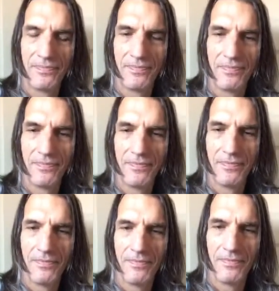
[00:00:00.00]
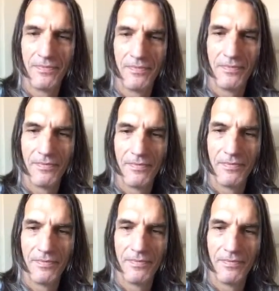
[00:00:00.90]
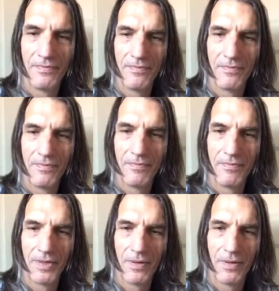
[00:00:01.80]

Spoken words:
Nothing is said.